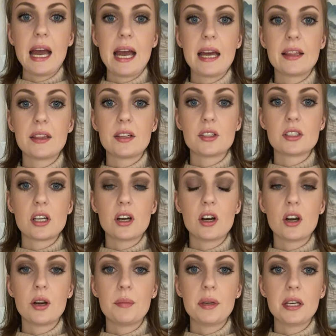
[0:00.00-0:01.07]
and there's a
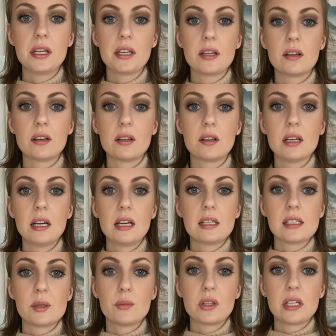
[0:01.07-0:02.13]
hermit here
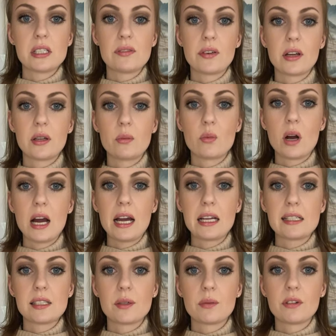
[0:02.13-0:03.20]
someone that's very
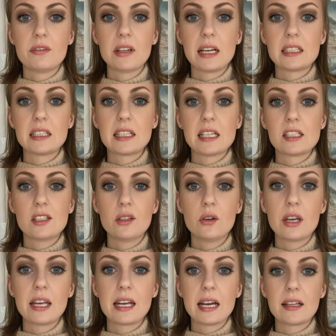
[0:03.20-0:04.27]
wise and reflected that's
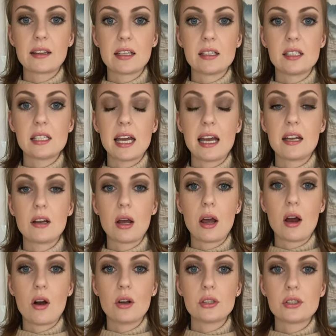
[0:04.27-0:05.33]
looking at this and
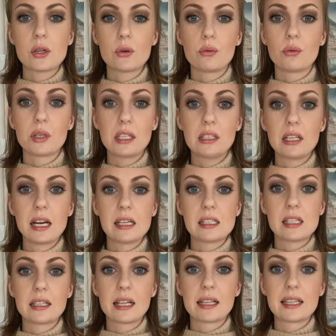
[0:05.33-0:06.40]
also
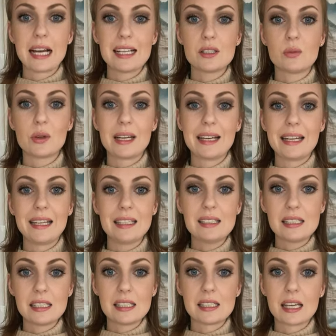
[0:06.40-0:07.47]
realizing that that's what it
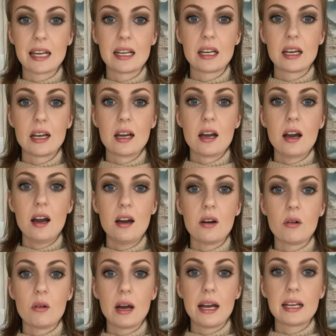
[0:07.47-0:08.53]
is it's like
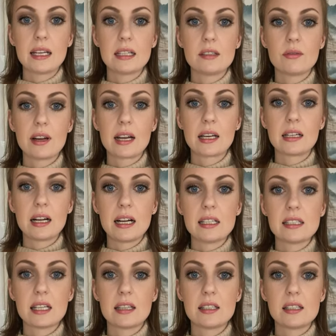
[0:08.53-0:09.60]
oh i can
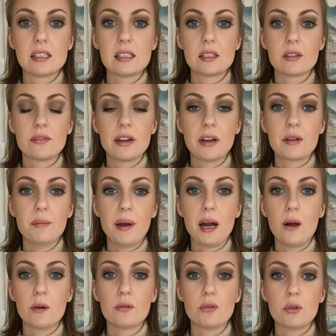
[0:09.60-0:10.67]
recognize that this is a very
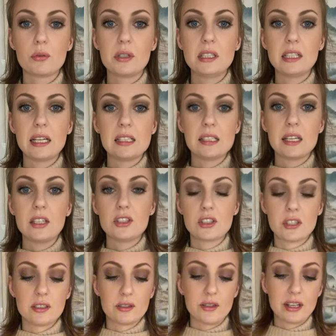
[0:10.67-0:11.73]
powerful
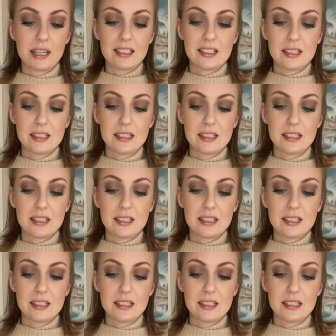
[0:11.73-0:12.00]
realization okay